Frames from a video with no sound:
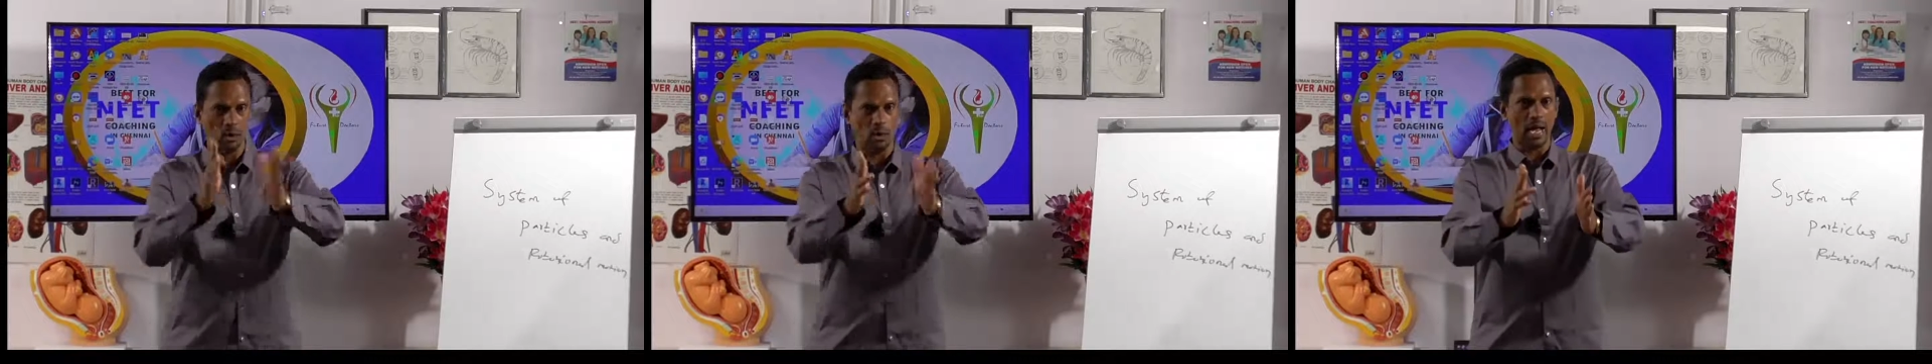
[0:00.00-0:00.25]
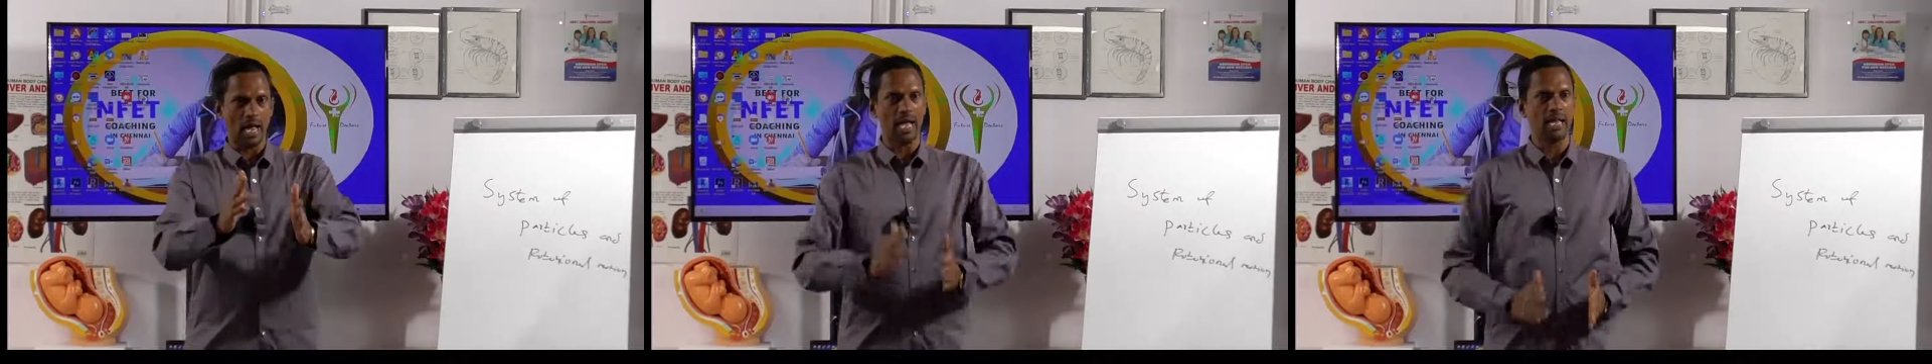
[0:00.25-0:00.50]

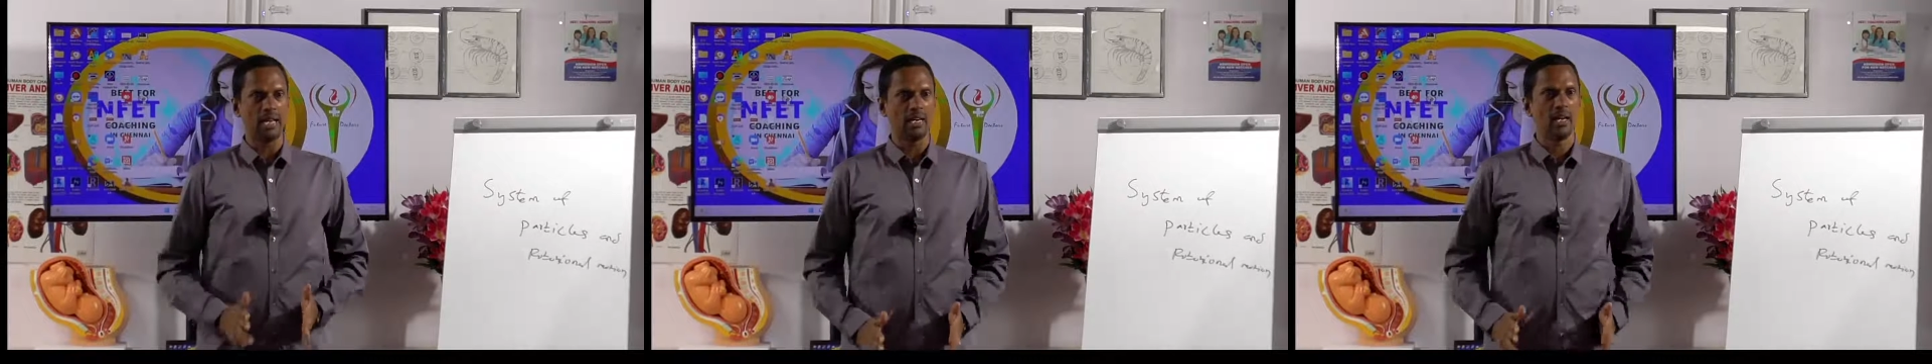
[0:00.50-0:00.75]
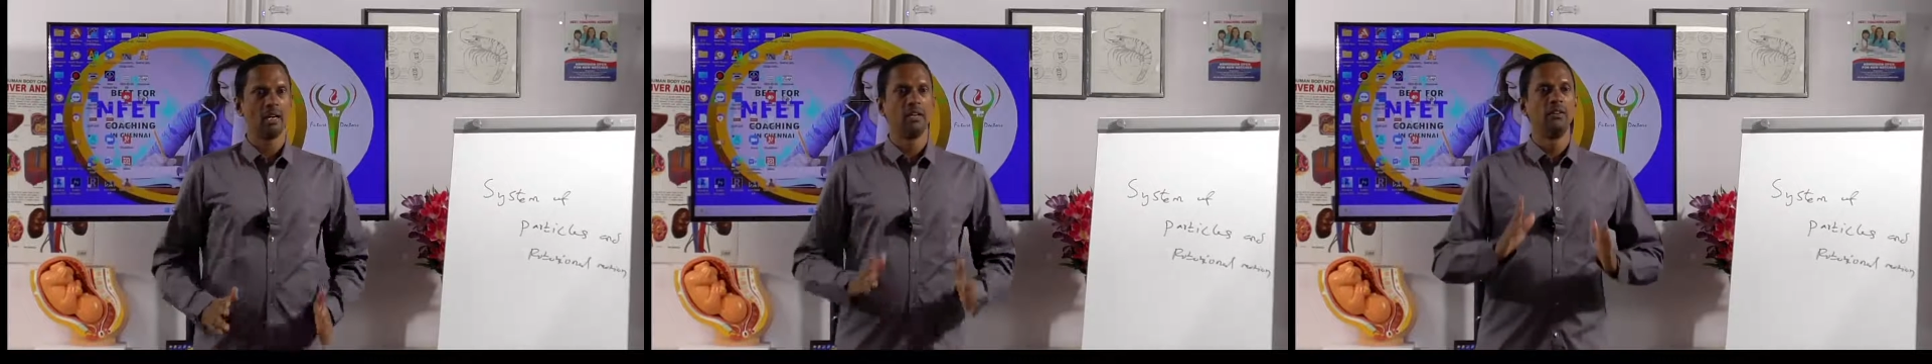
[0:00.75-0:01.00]
air,
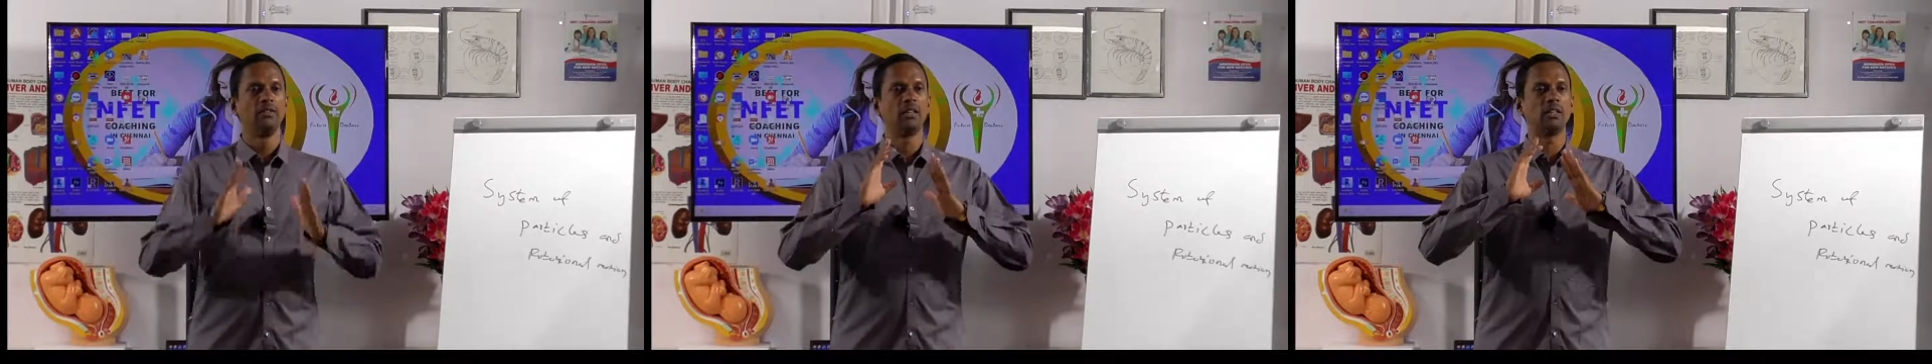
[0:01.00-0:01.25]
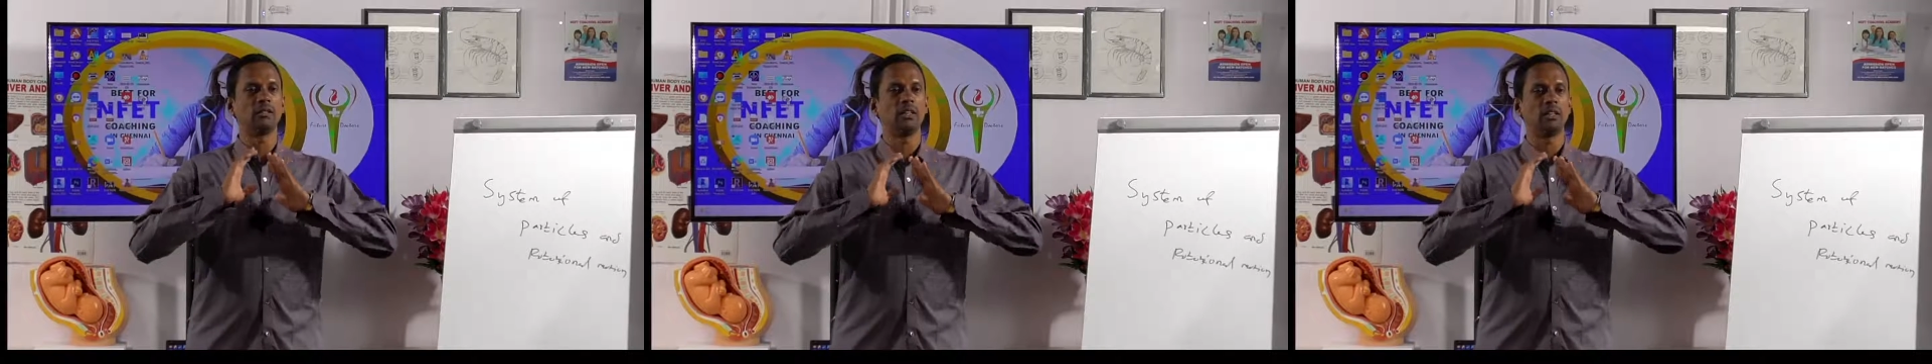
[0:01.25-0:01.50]
If the
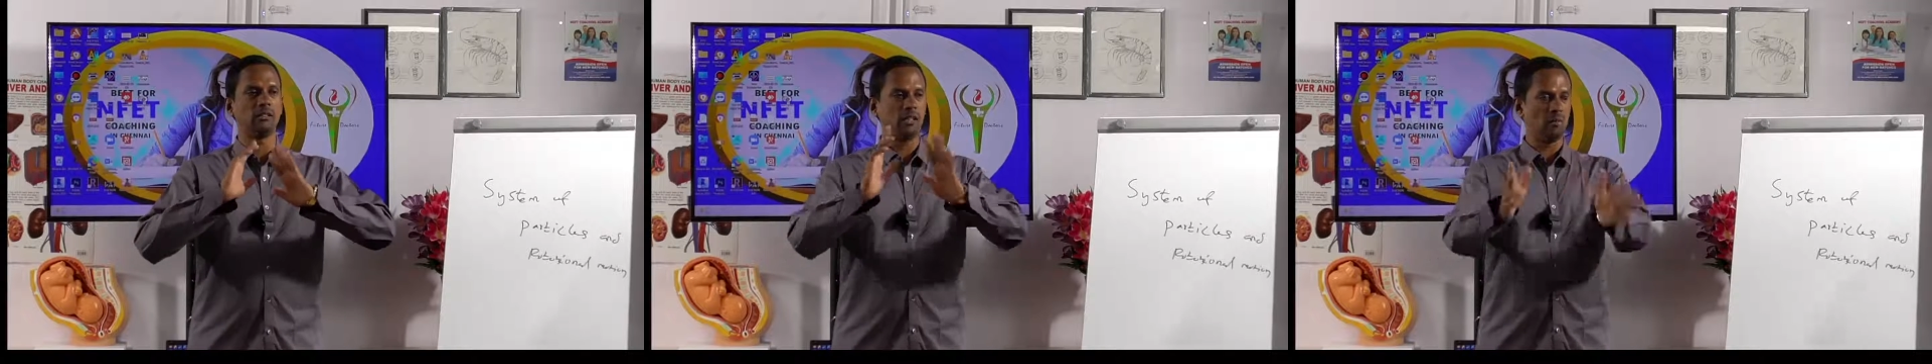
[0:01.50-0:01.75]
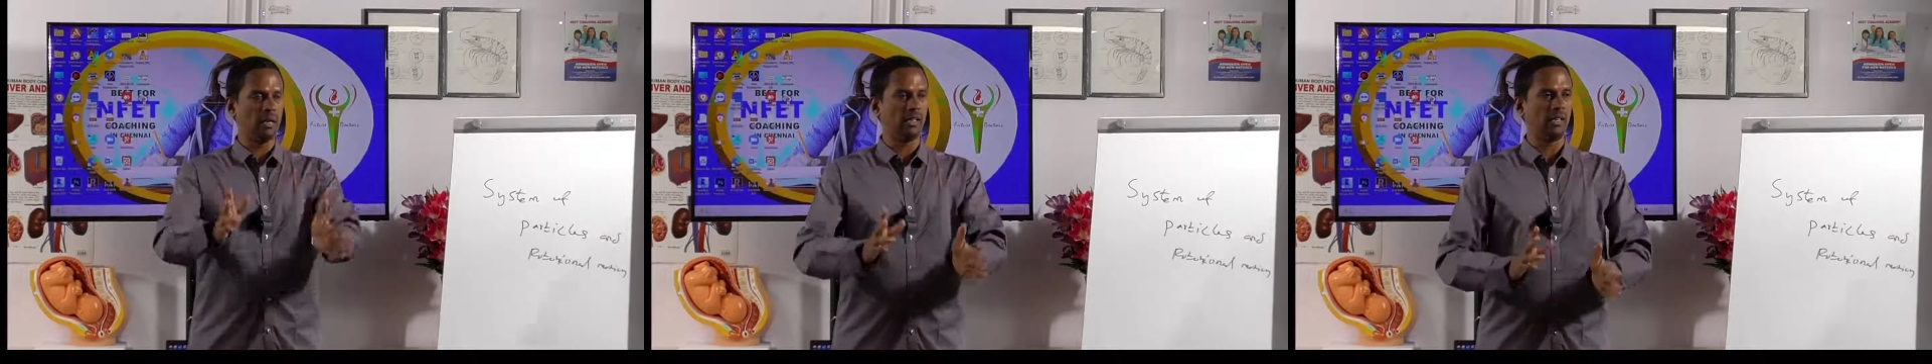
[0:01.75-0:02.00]
three
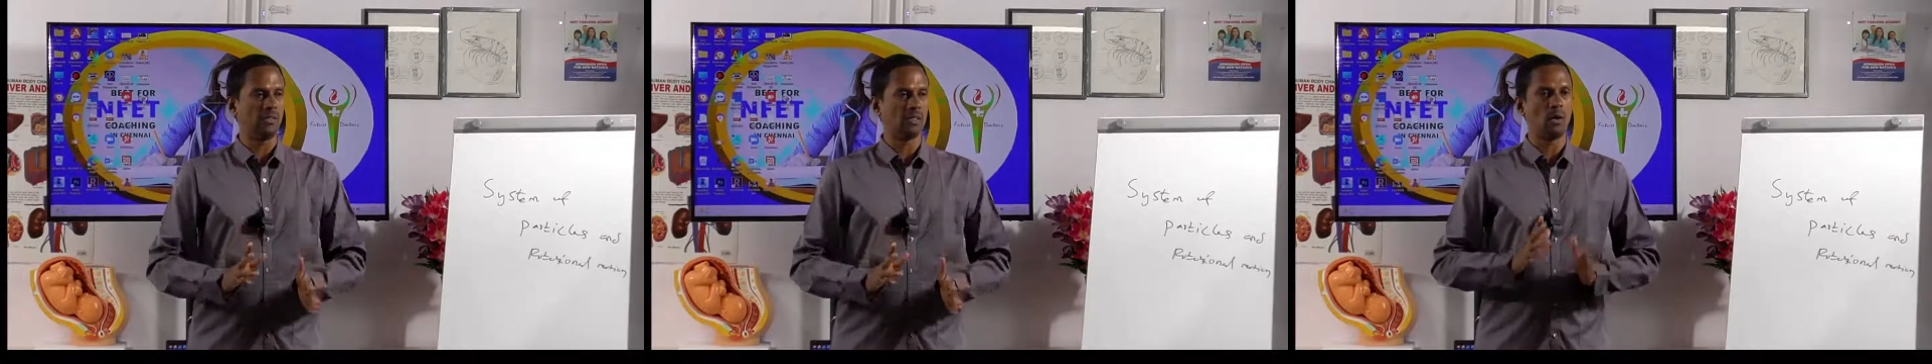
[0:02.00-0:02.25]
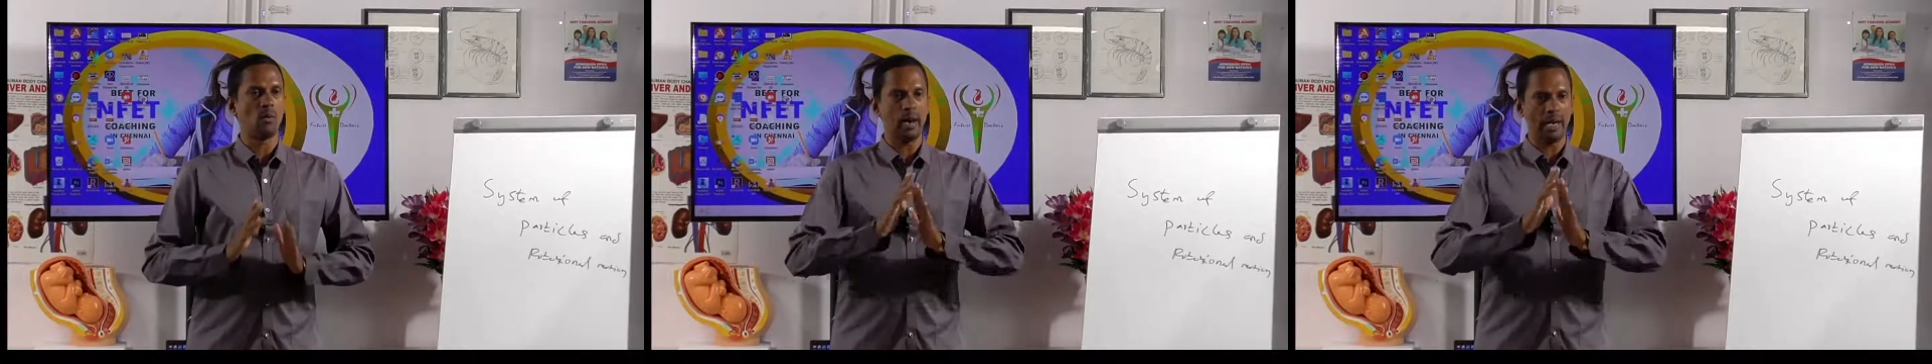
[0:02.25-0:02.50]
blade gives the
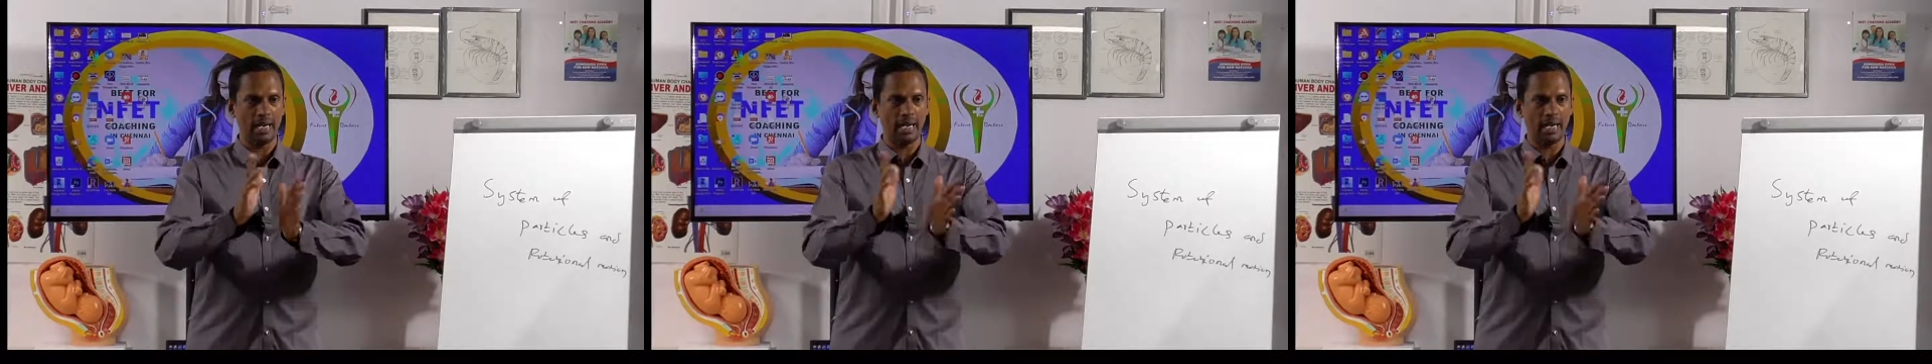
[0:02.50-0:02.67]
widened